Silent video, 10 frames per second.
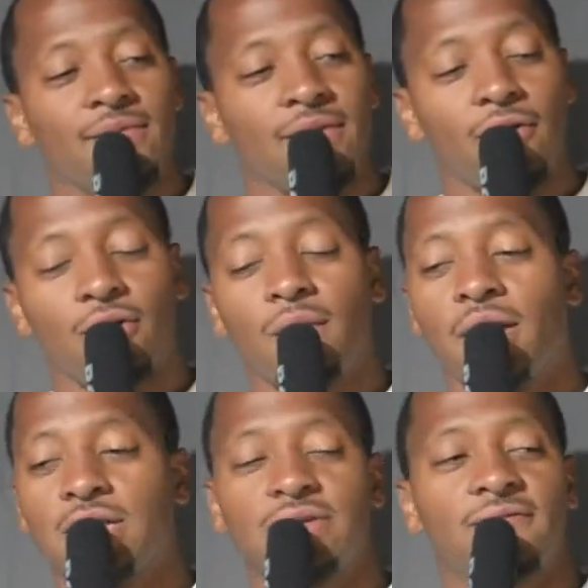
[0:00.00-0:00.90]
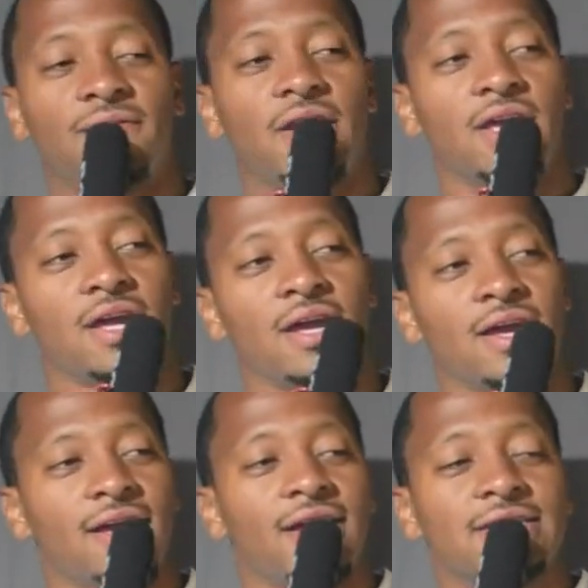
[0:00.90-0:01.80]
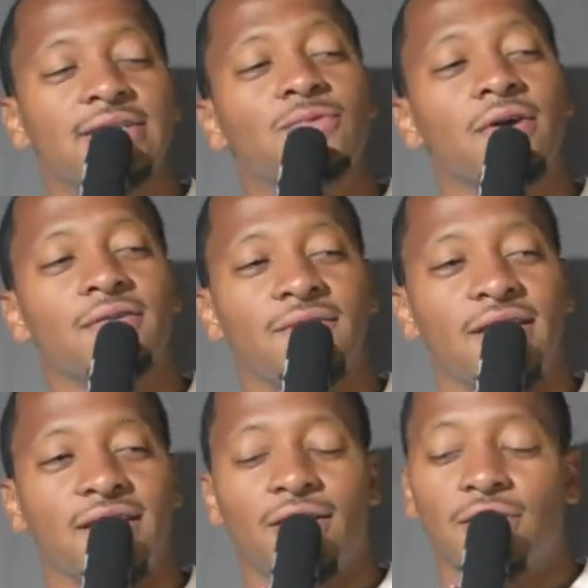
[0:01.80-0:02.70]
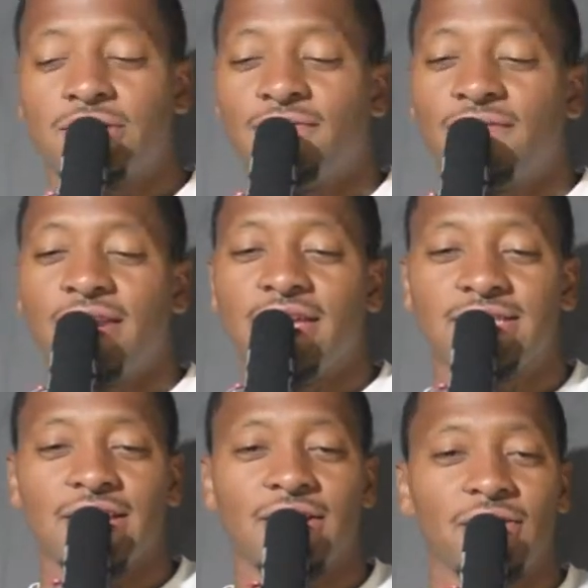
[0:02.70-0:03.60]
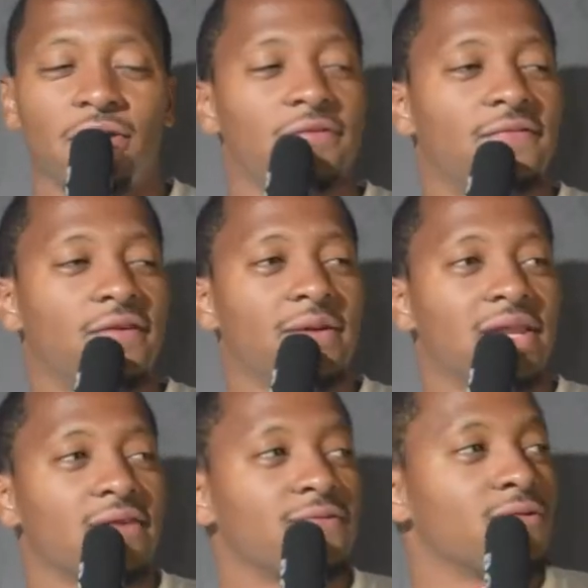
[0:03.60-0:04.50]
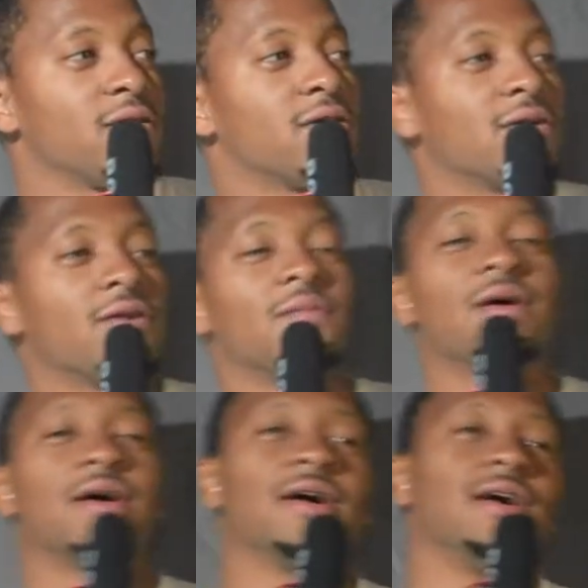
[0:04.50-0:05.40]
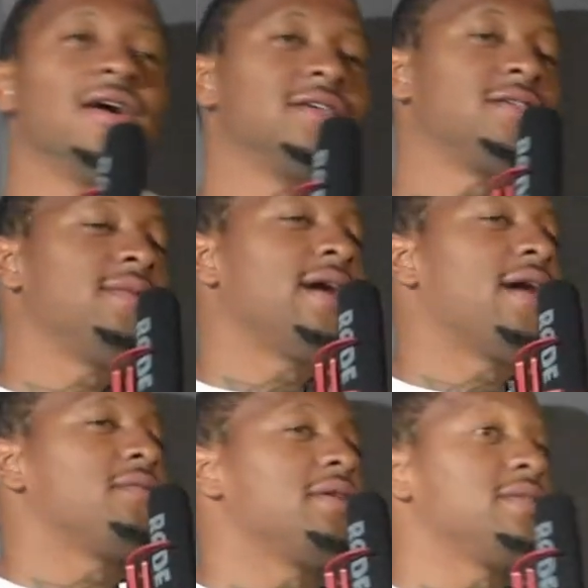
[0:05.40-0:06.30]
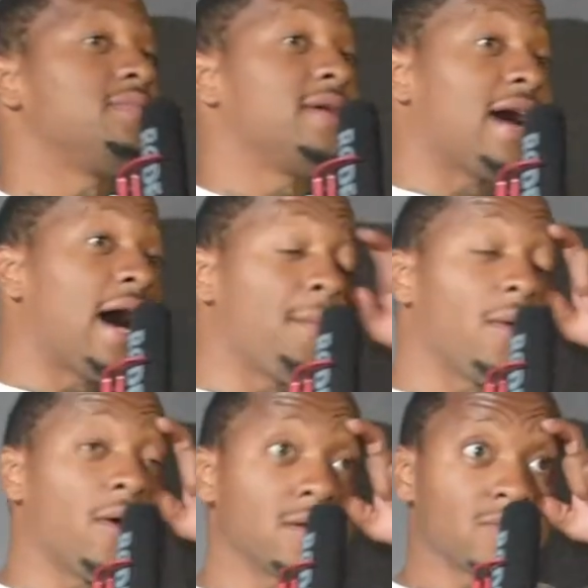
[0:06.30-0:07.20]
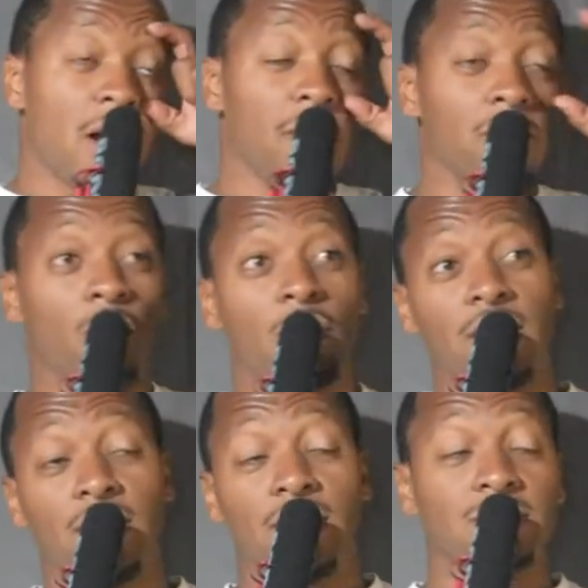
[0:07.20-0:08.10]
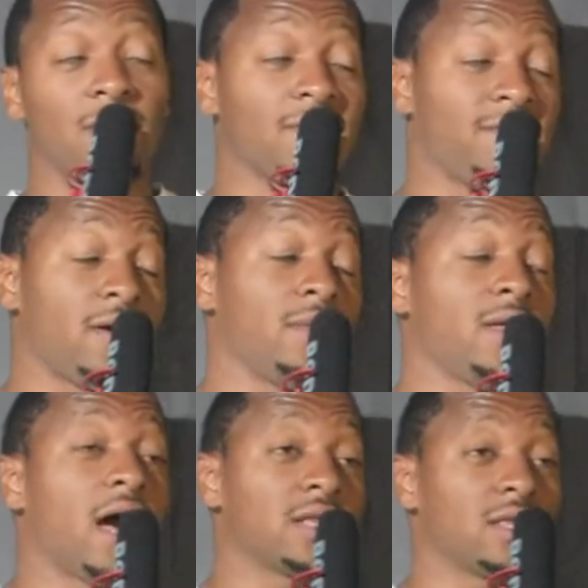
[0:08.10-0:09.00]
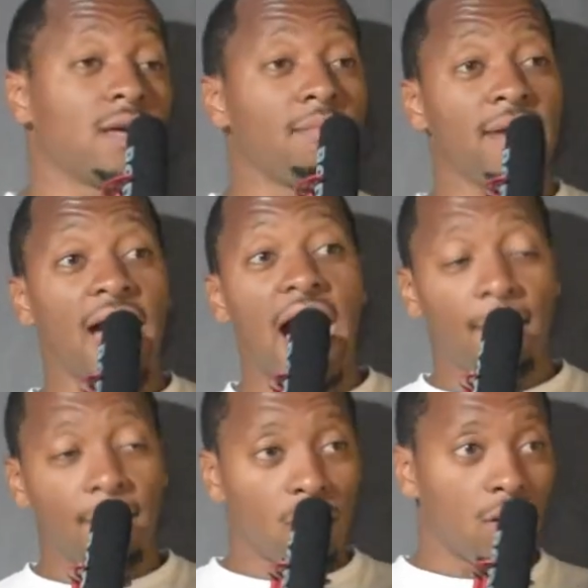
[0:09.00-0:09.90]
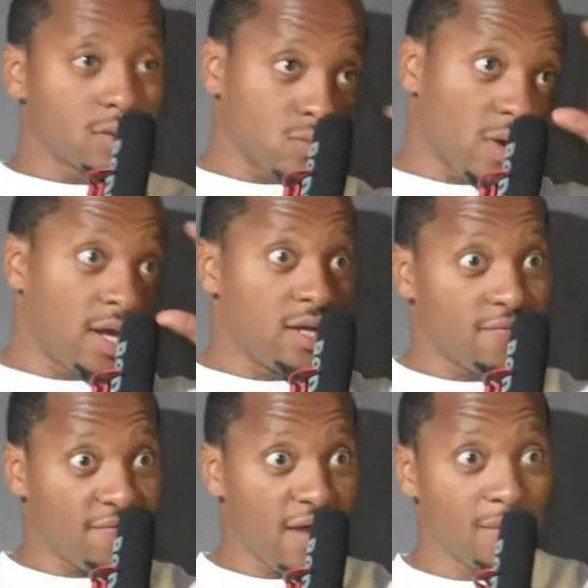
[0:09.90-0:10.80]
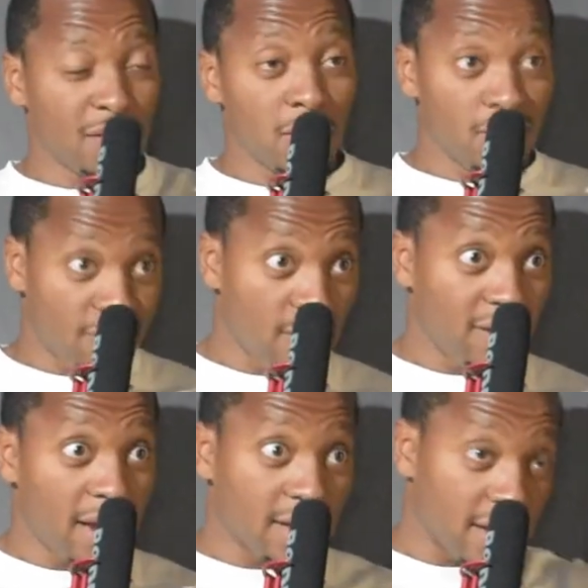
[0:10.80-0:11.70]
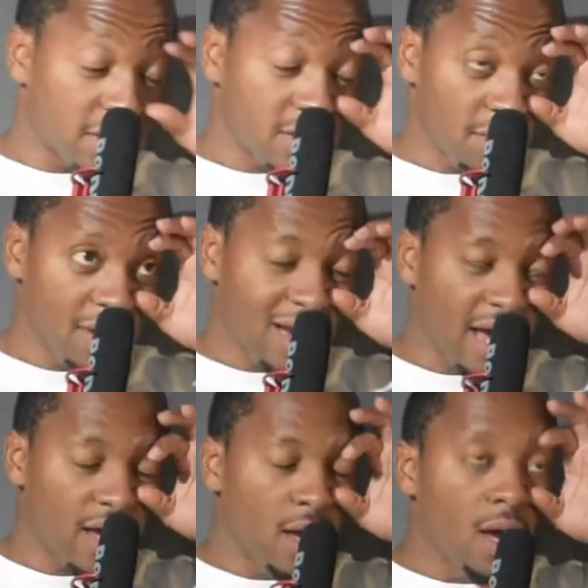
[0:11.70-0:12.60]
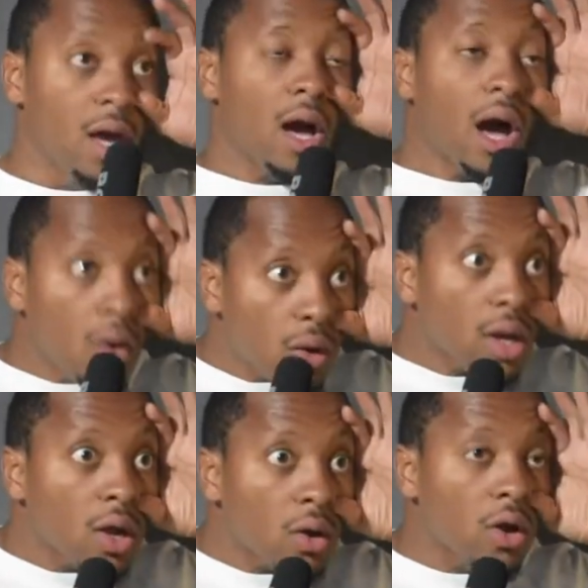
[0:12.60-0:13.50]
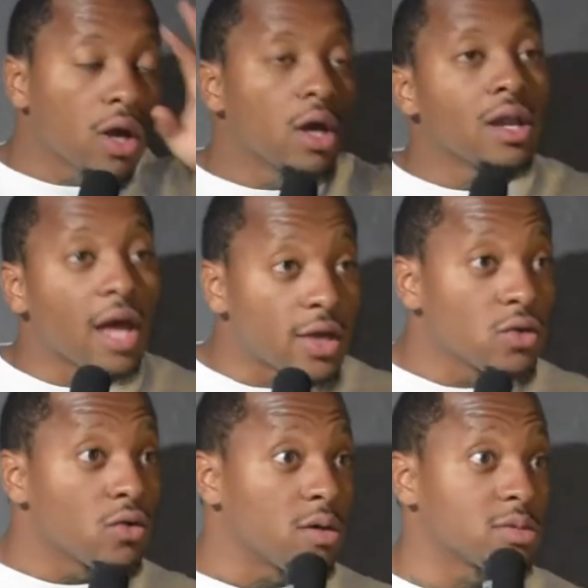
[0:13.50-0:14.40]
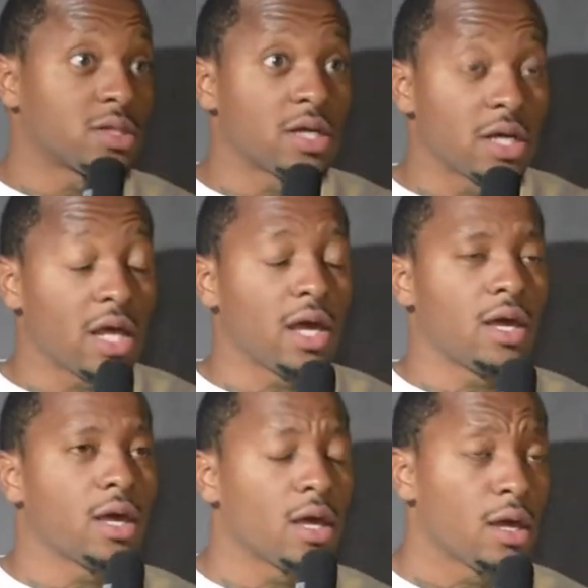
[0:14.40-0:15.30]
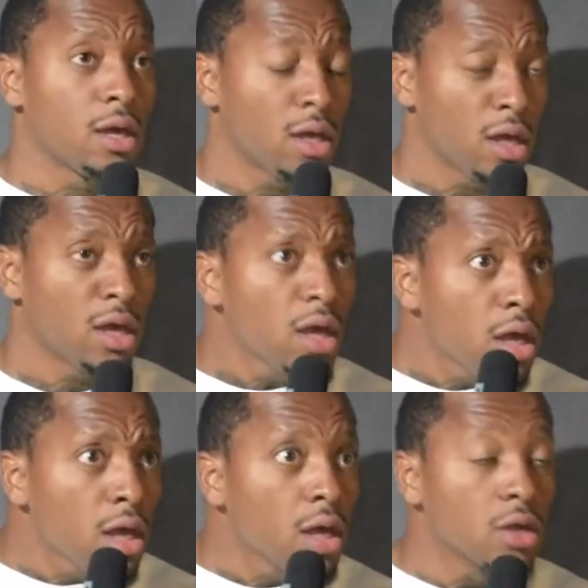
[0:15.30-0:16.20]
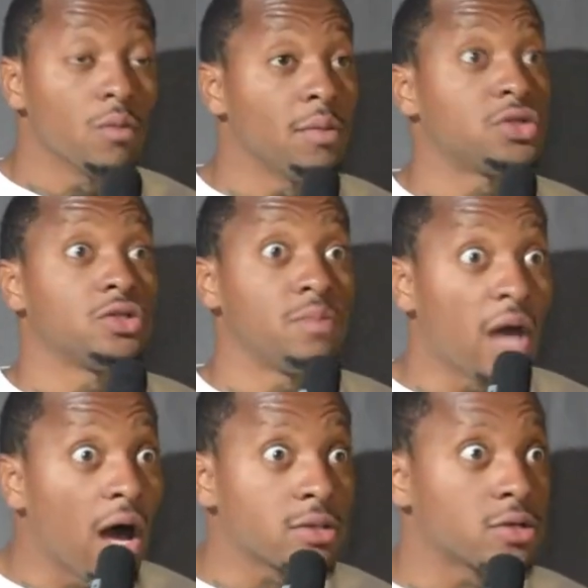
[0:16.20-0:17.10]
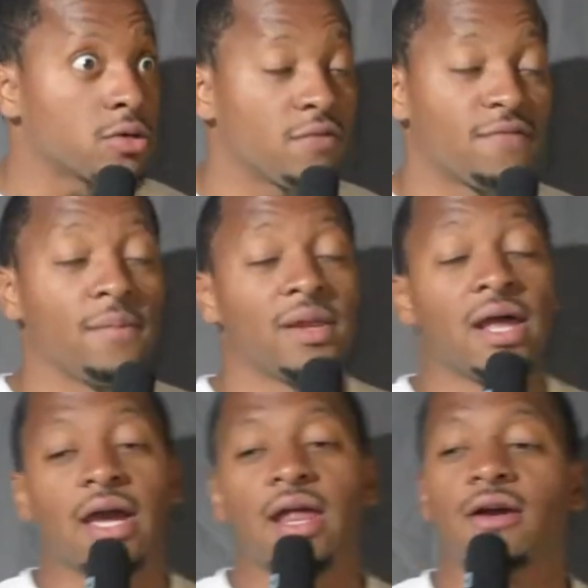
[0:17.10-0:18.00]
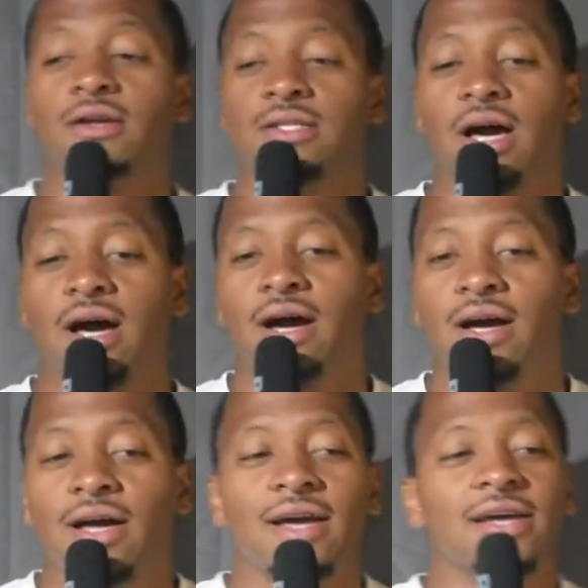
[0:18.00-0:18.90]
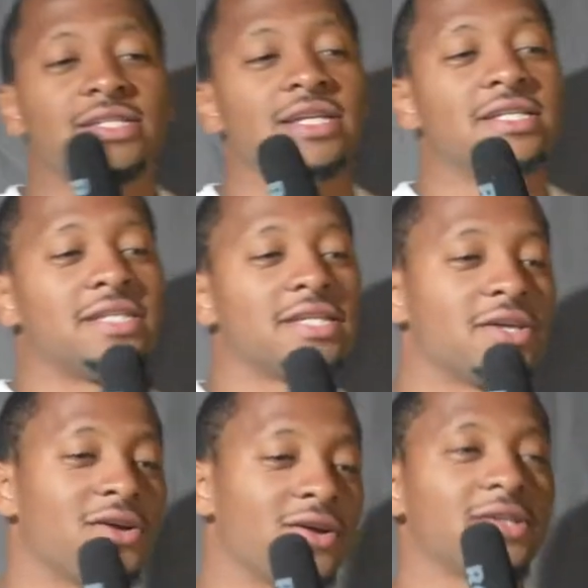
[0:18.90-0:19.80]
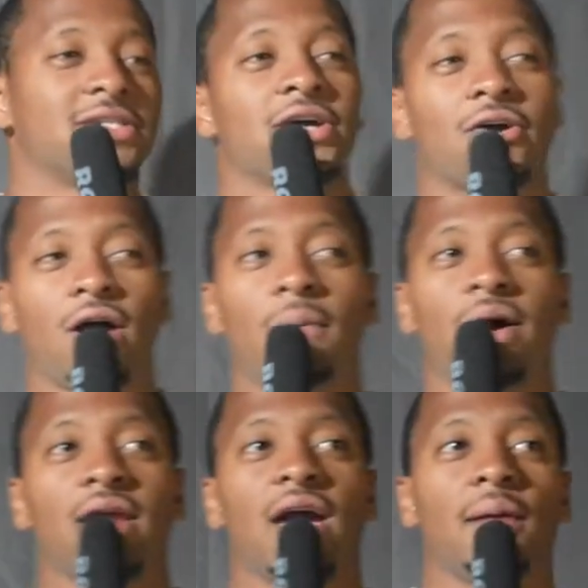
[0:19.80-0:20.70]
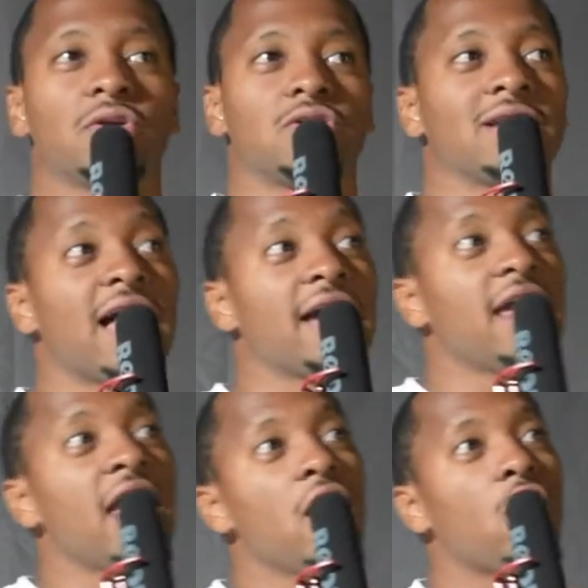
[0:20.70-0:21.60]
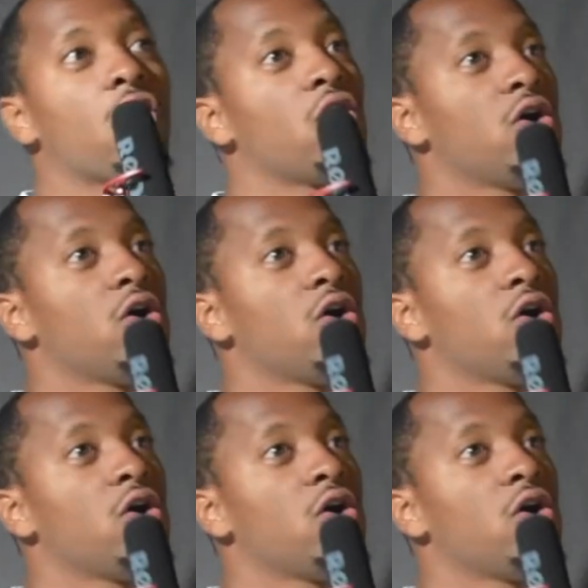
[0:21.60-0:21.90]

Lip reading: My grandma, she funny. She real funny, though. She funny as hell, though, you feel me? Like, for real, though, man. She be having these big eyeballs, bro. I don't know what it is in my family. I think big eyeballs run in the family, you feel me? Like, they should be, like, out here. Like, you know what I'm saying? Like, them bitches be out there, you feel me? Like, and every time she sit there, she'll call my name and shit. Lynell.